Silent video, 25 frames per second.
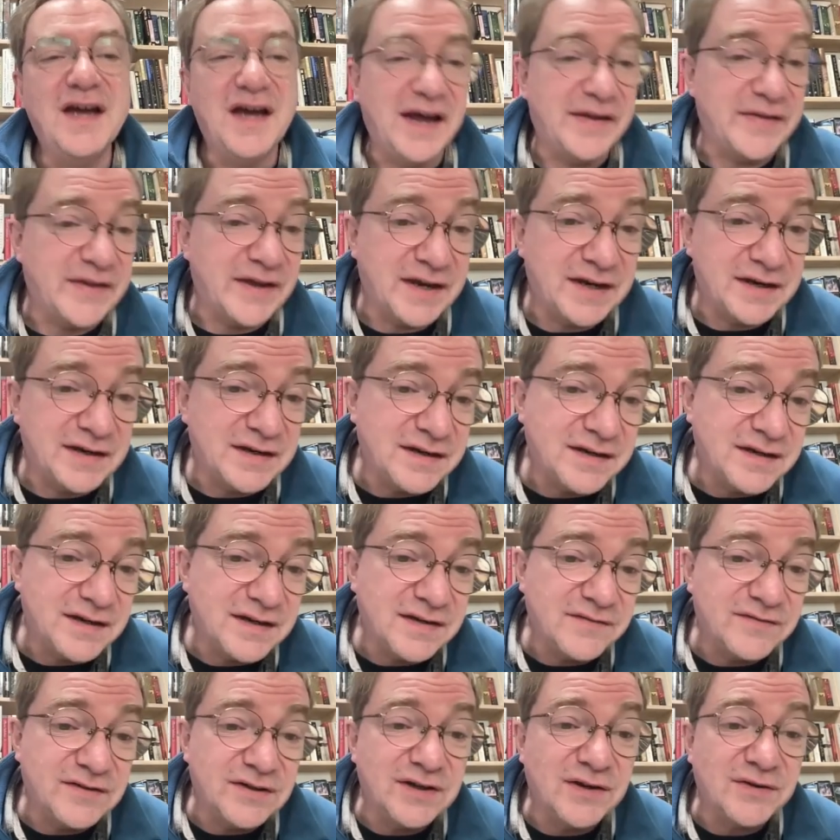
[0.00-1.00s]
And then
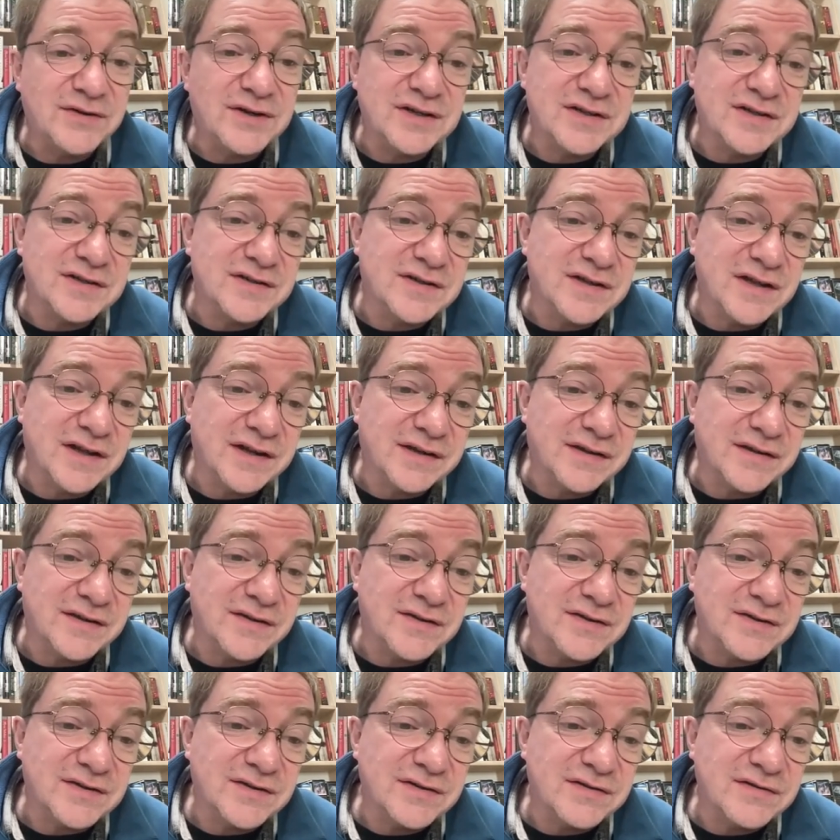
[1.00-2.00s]
if you notice, it's like
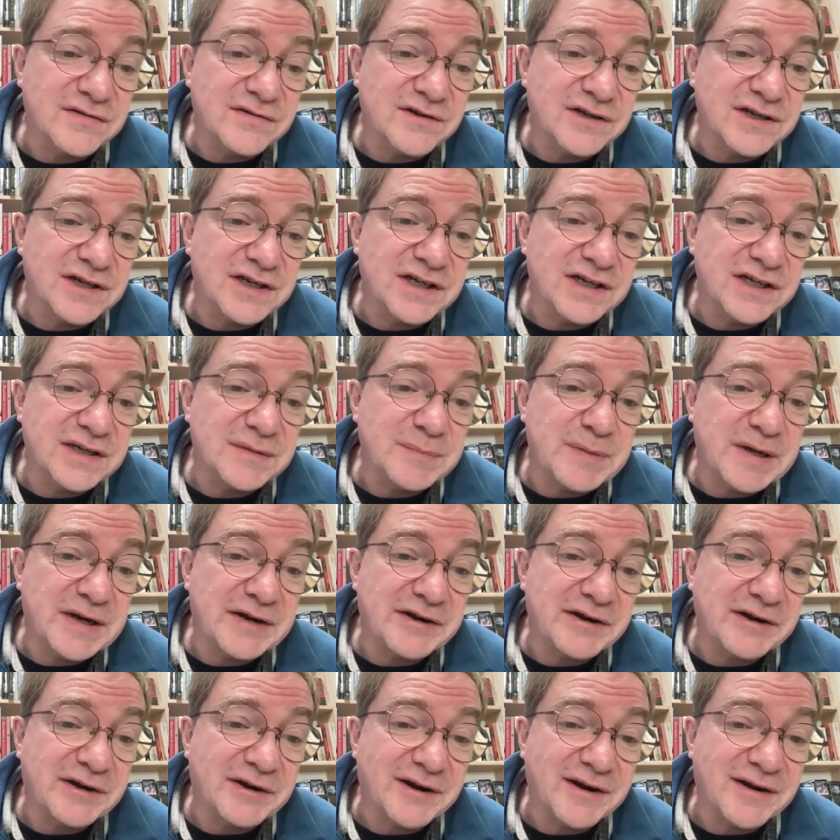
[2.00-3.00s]
there's 3
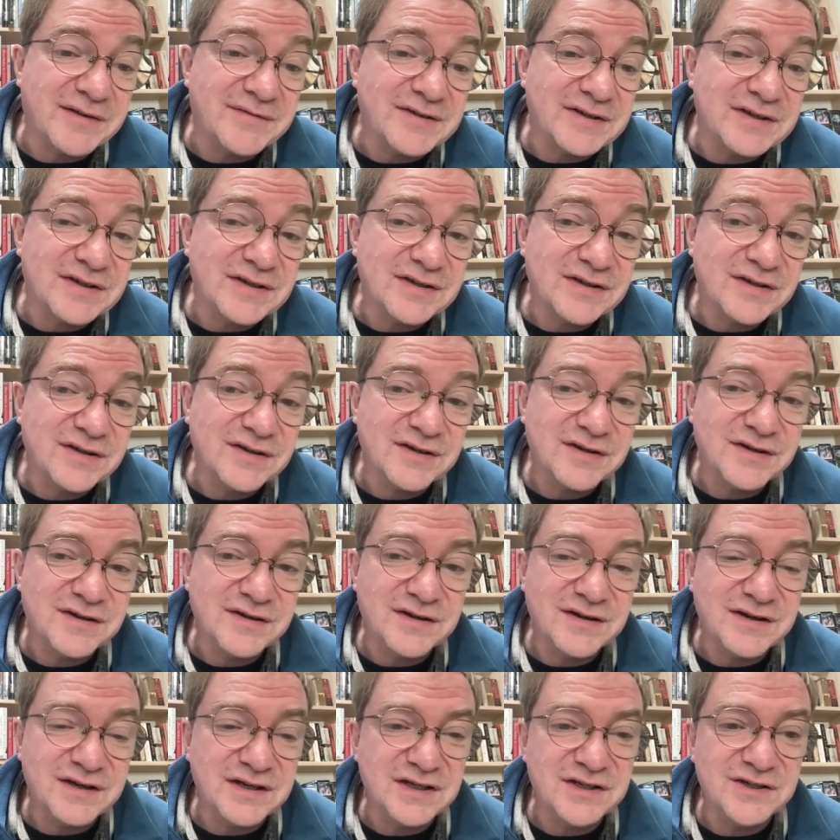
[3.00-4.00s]
paragraphs.
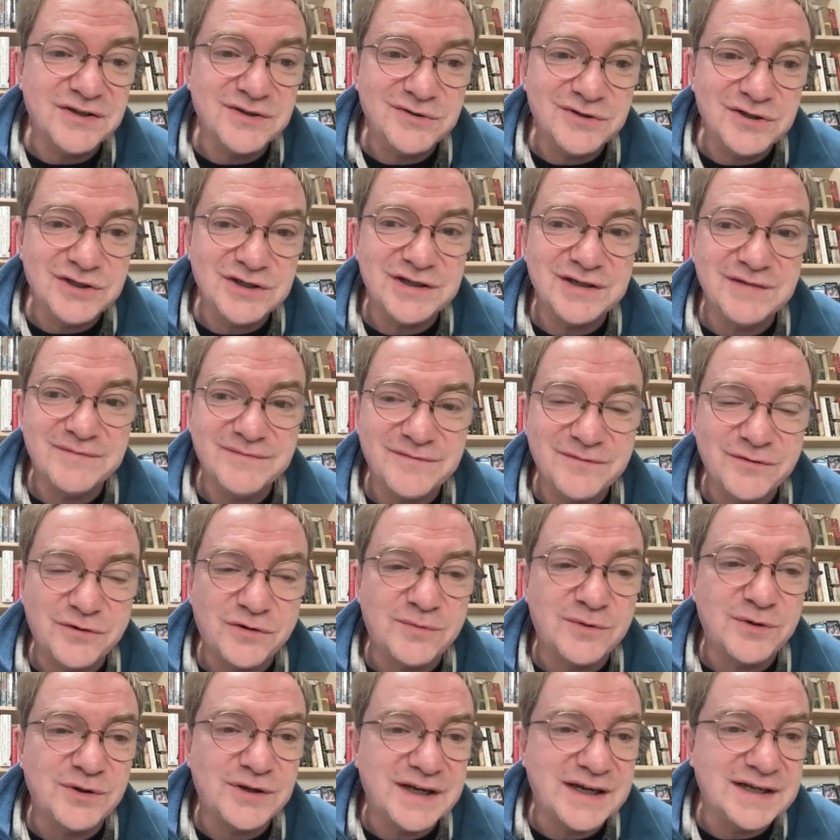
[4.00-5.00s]
Usually in
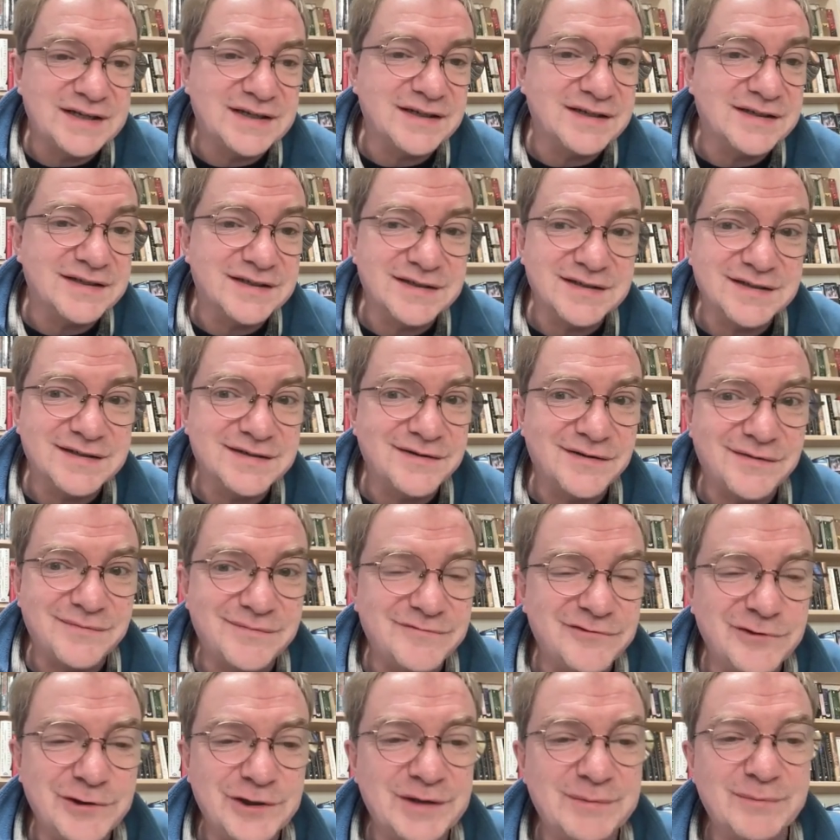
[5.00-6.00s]
formal letters, there's not
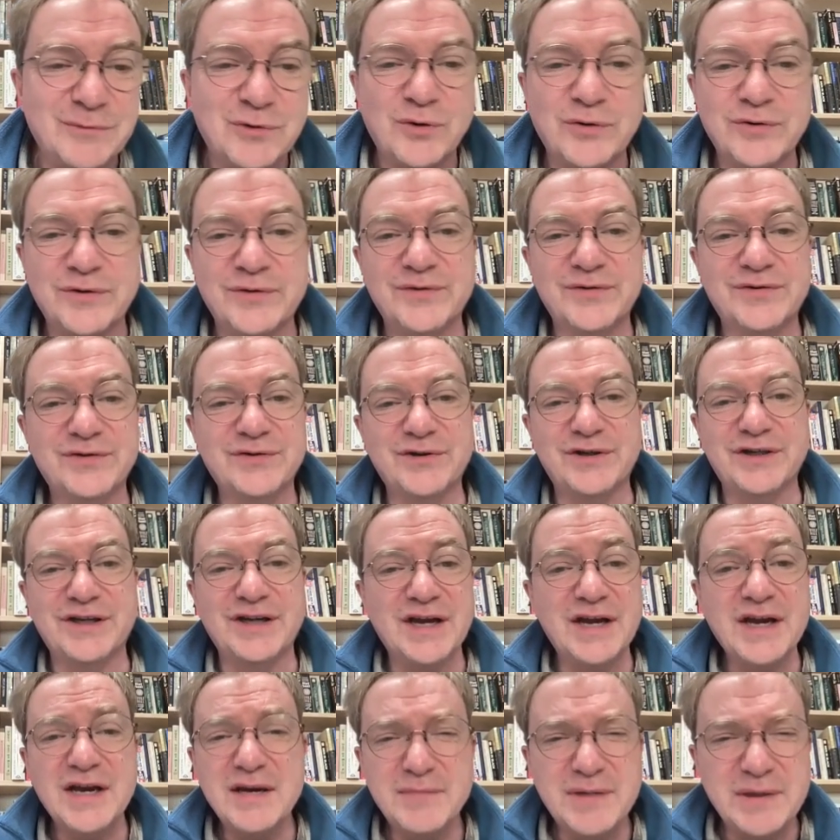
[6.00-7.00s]
really more than 3.
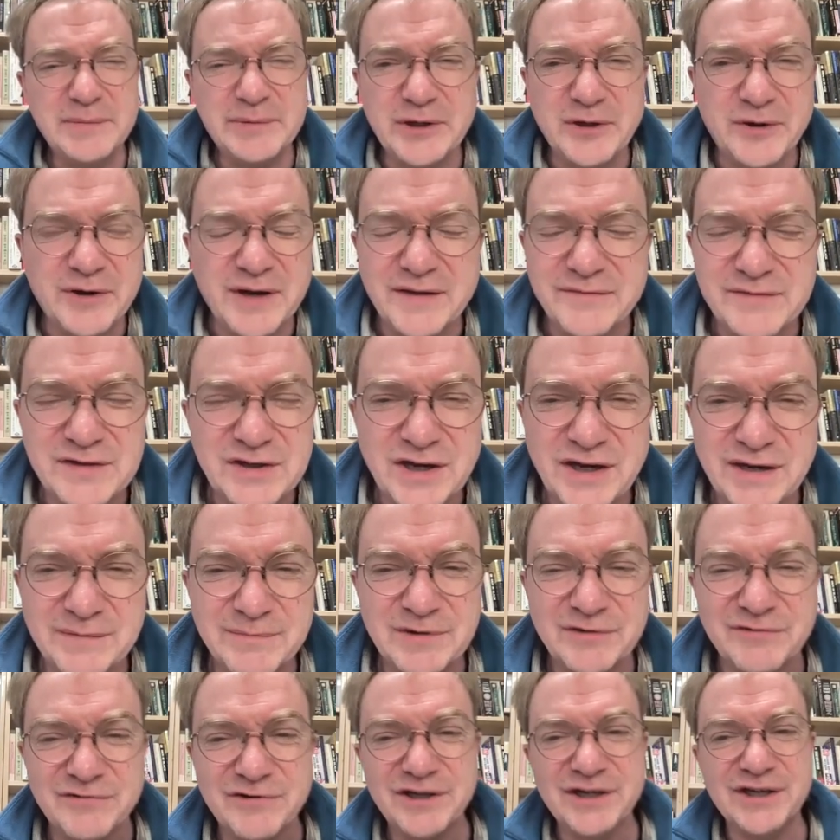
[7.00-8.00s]
People don't have time
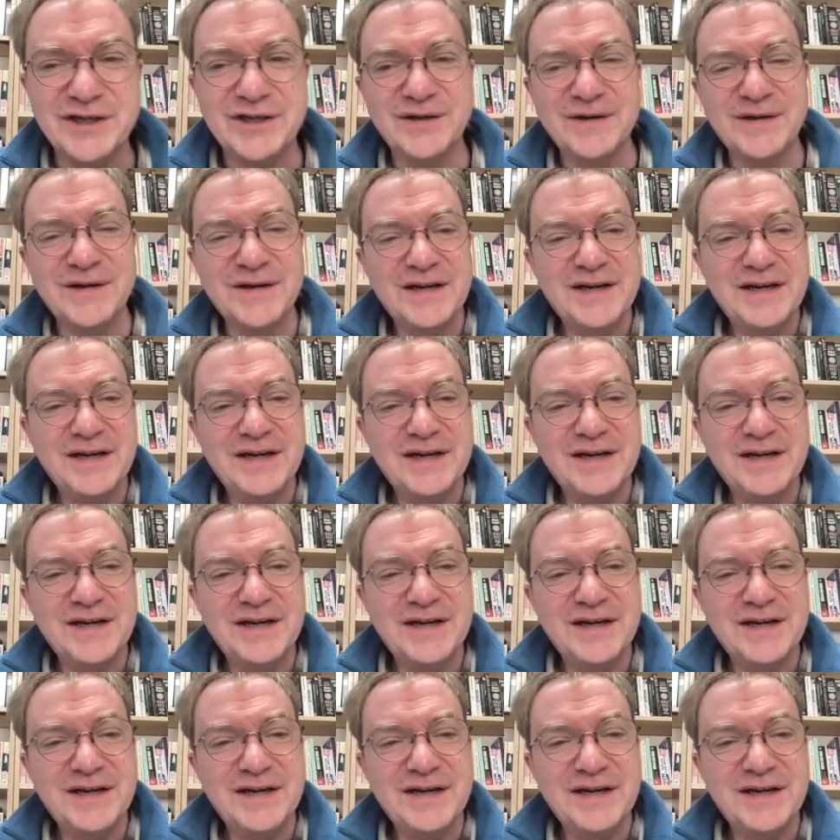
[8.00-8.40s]
to read.